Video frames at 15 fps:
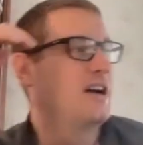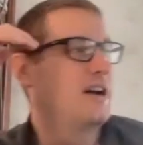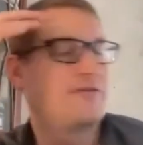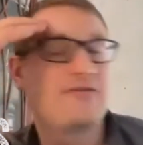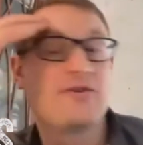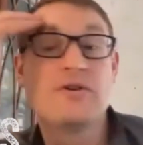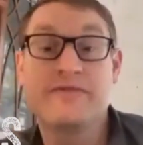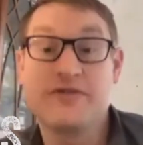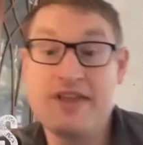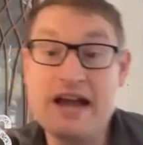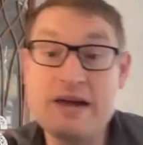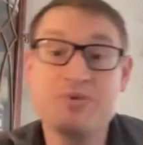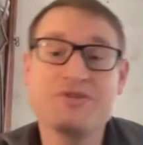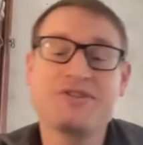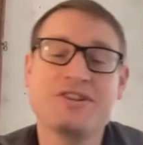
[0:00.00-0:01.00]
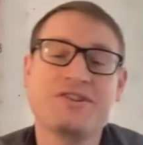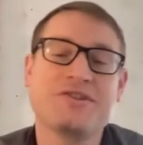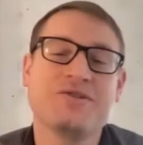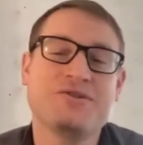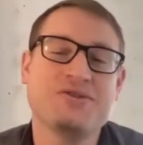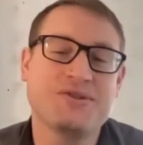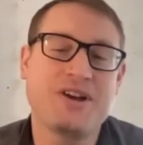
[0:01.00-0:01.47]
for that
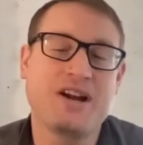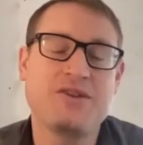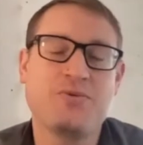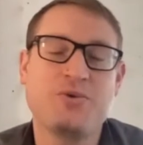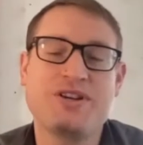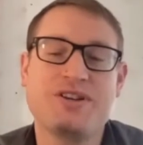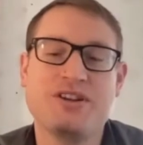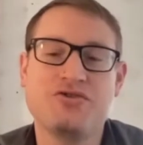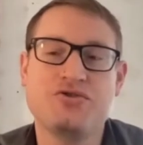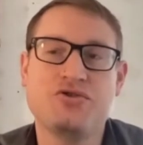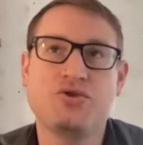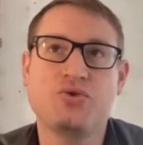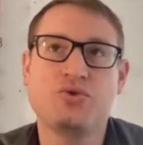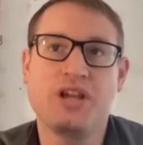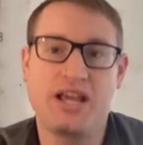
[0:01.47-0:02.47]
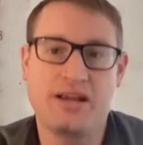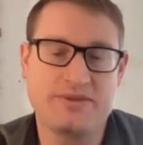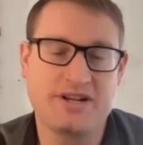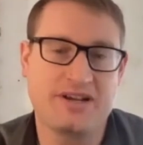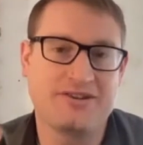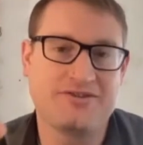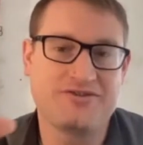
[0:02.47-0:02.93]
particular study, we didn't do game
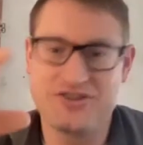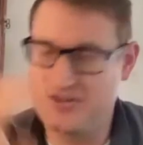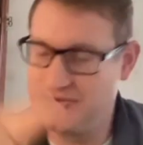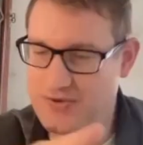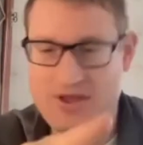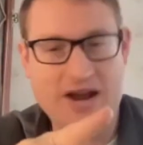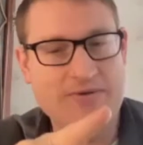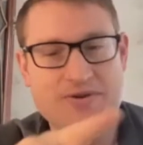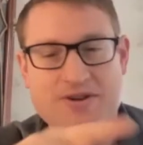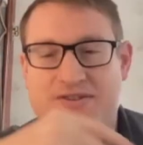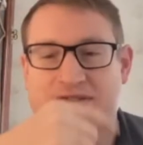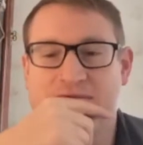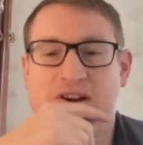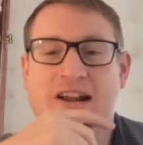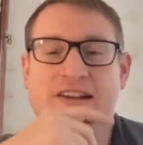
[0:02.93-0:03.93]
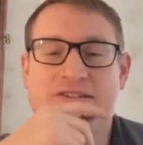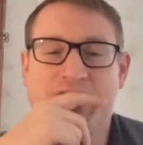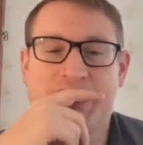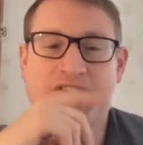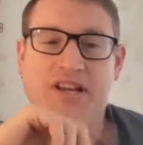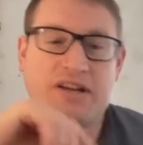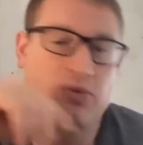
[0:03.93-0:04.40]
days just for that reason, okay. Right?
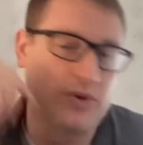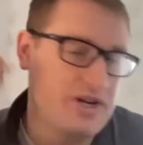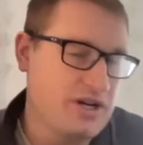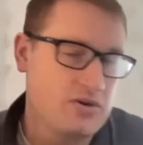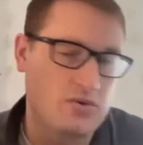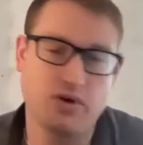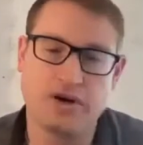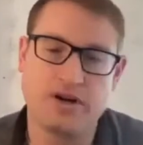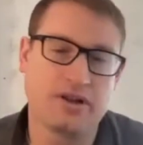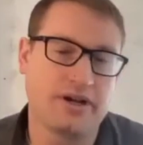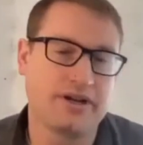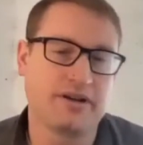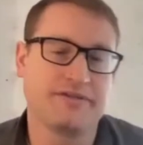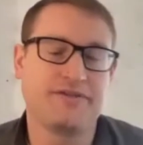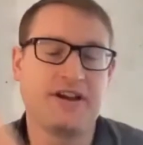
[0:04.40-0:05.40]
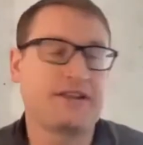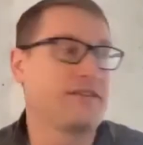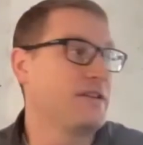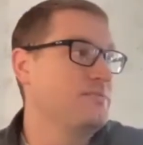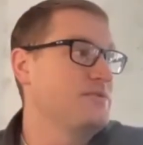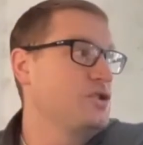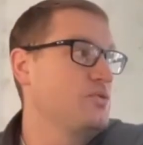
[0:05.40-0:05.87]
It's like we didn't want to like affect
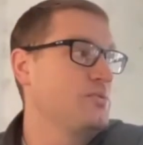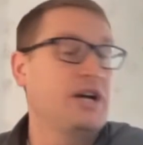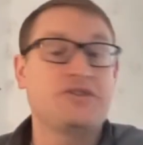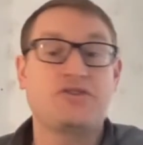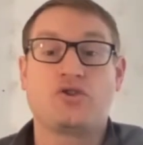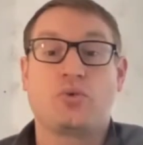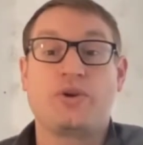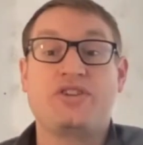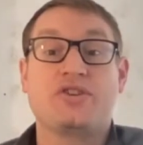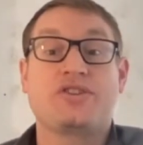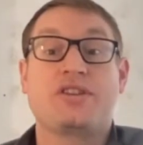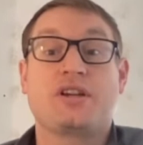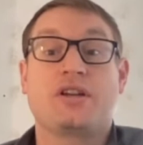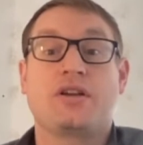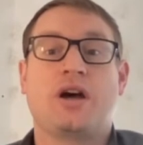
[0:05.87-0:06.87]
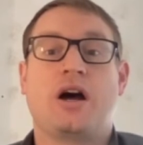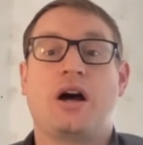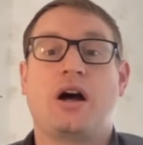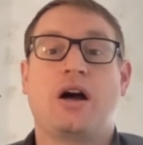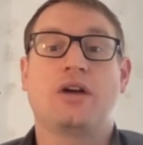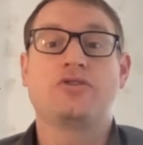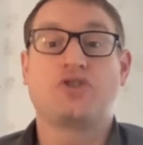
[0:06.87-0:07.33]
them too much, so we just did
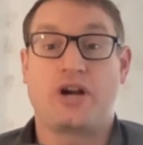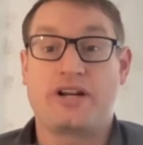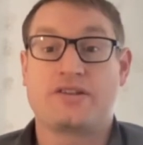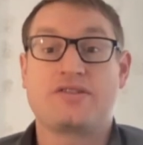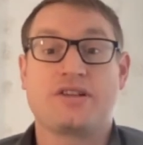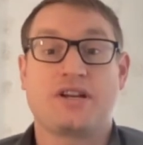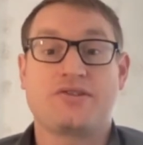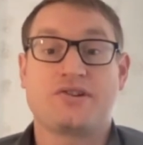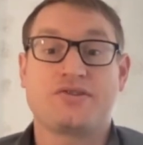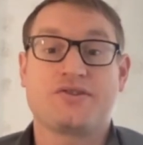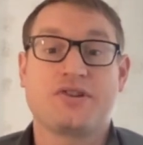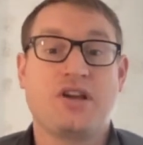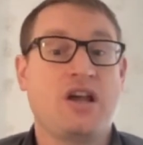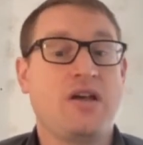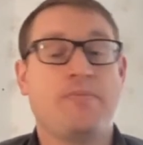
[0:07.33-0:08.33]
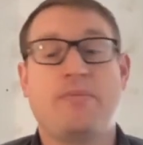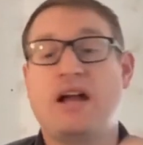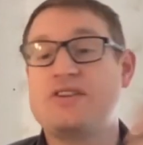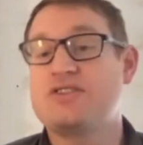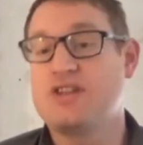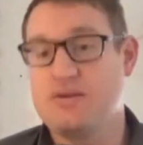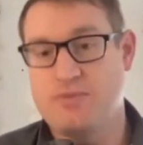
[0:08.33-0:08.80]
training sessions:
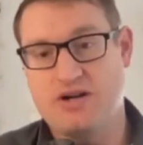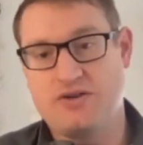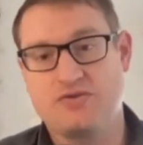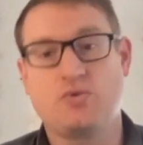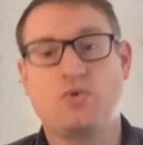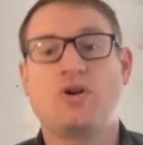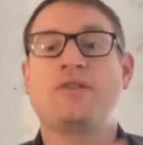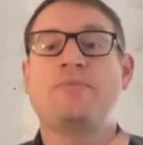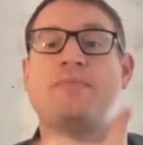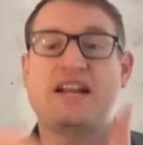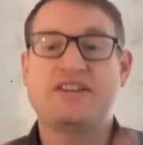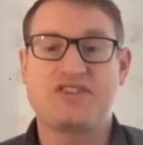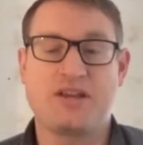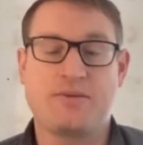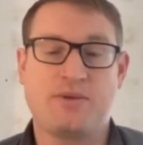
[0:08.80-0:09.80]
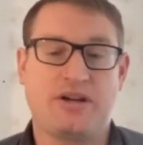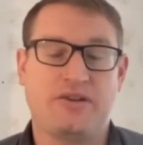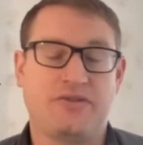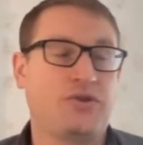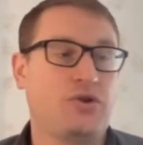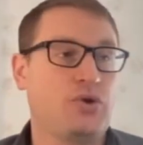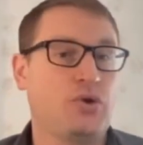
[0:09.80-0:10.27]
match day -1, match day
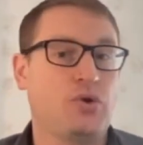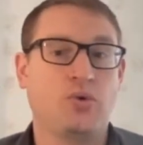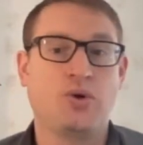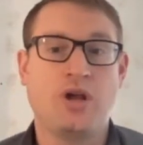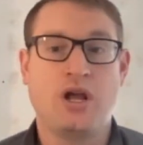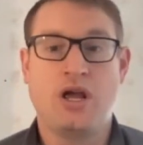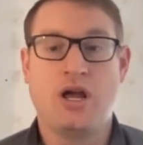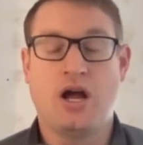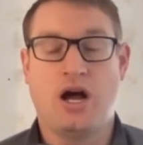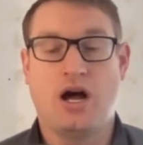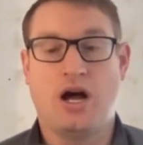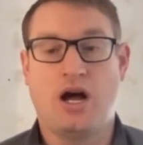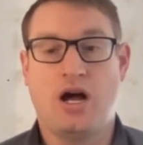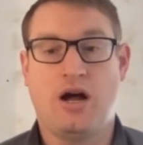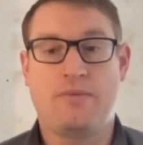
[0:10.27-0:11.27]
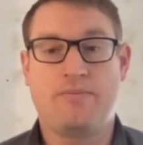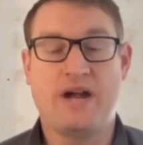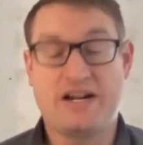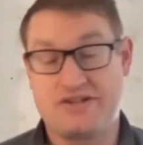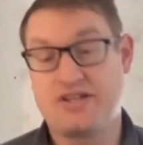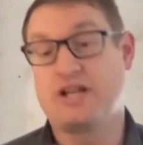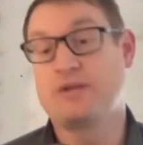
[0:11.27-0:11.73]
-2,
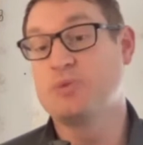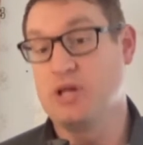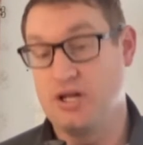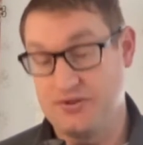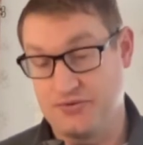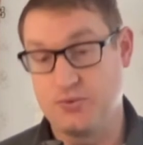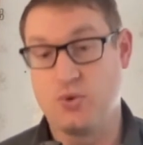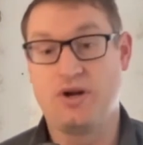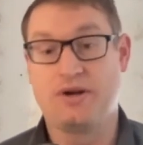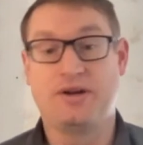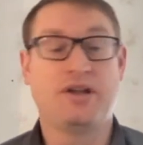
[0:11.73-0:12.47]
match day +1.